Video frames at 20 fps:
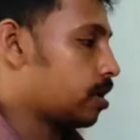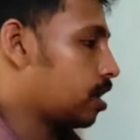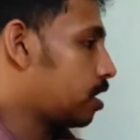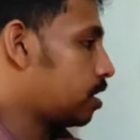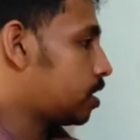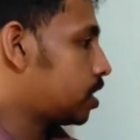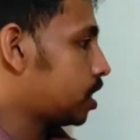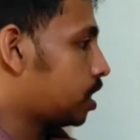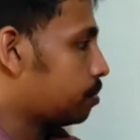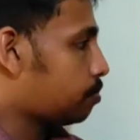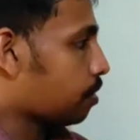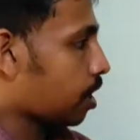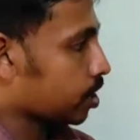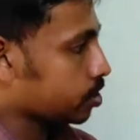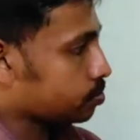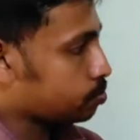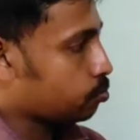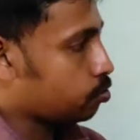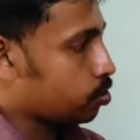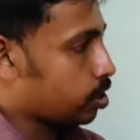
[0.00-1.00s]
Okay, the
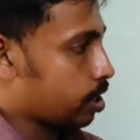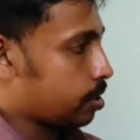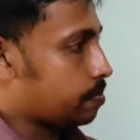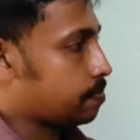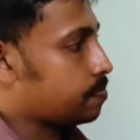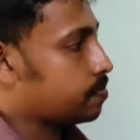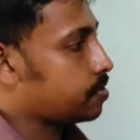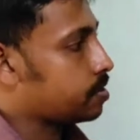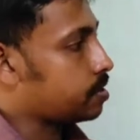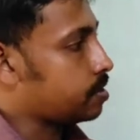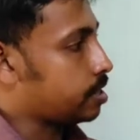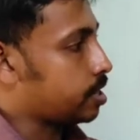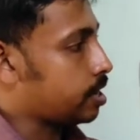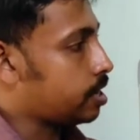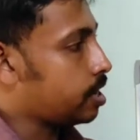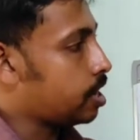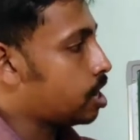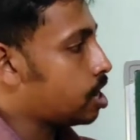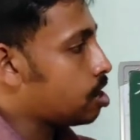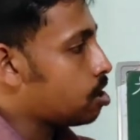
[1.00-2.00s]
Plasmodium,
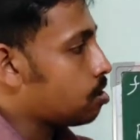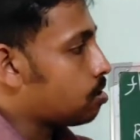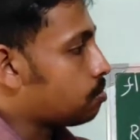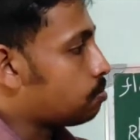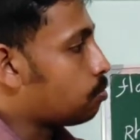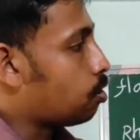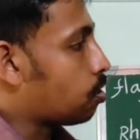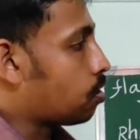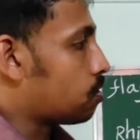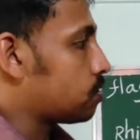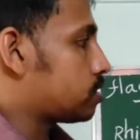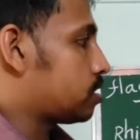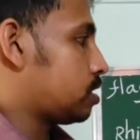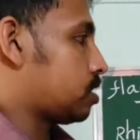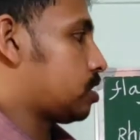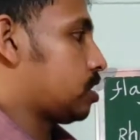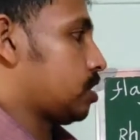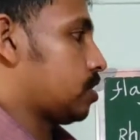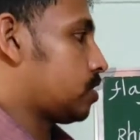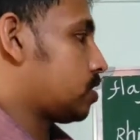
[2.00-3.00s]
then
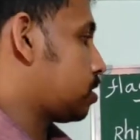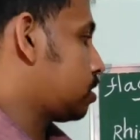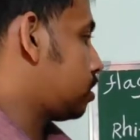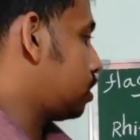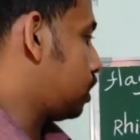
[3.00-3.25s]
Monocystis.